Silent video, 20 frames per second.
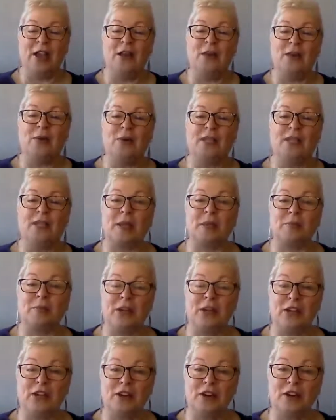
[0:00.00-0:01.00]
who is a
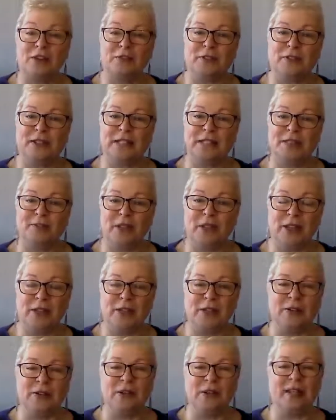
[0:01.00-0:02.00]
pre-conference
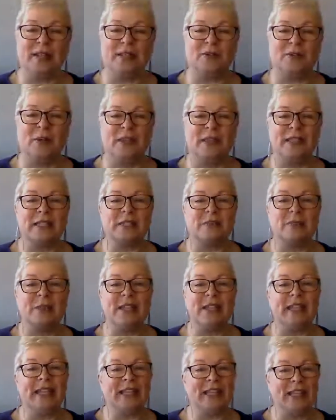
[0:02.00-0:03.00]
speaker as well as
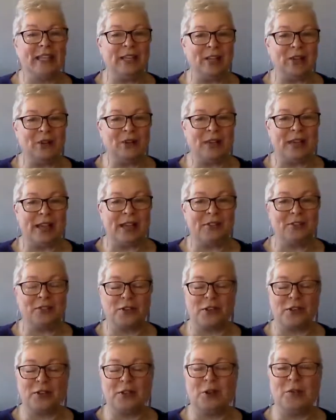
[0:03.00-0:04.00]
speaking keynote
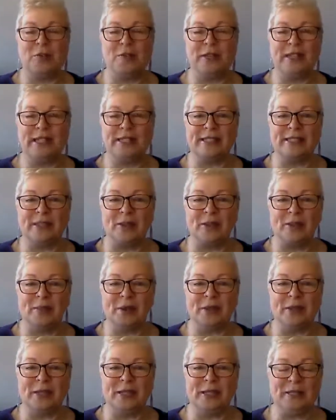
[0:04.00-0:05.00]
after our opening
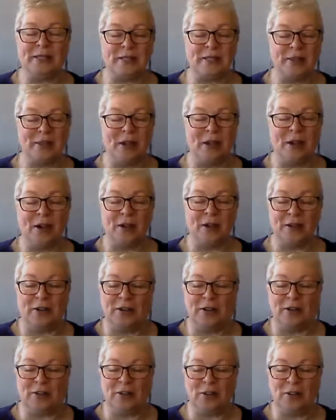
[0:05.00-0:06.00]
ceremonies on
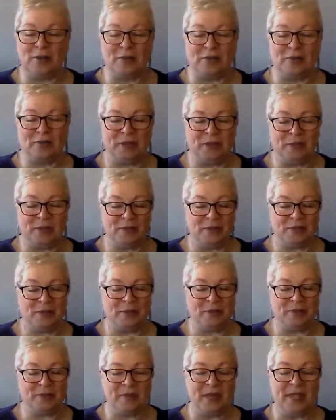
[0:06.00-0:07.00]
October 5th.
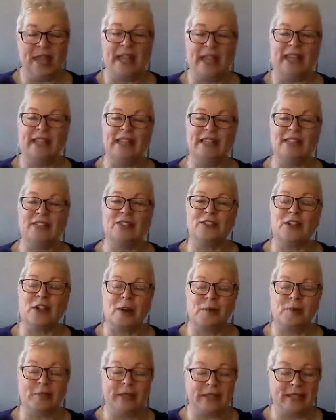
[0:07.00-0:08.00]
And his
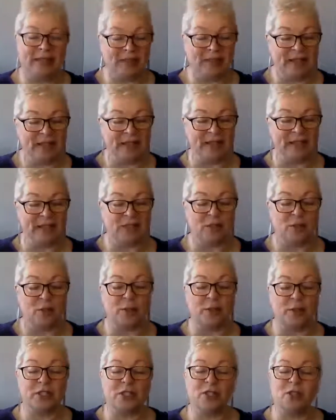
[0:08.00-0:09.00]
topic is
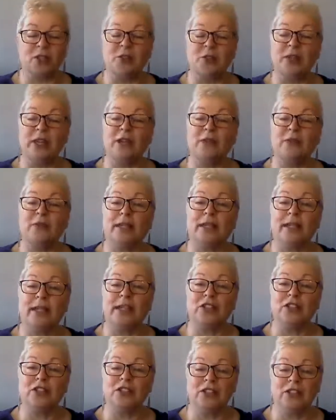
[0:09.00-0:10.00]
Restoring
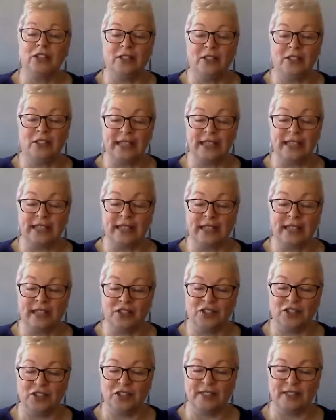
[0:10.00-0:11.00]
Relational
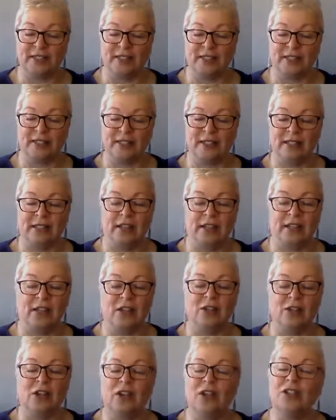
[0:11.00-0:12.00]
Intelligence,
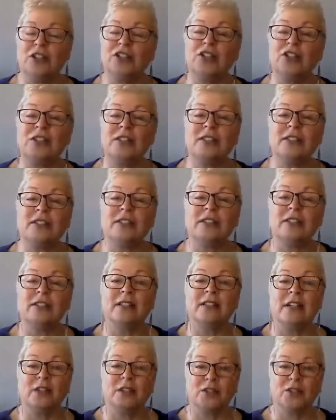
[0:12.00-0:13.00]
Conscious
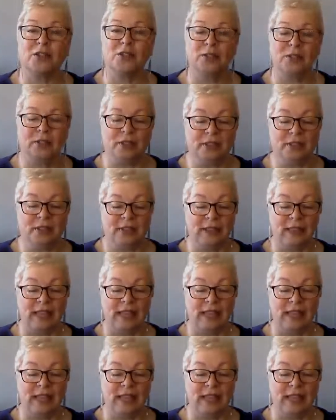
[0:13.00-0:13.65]
Cultural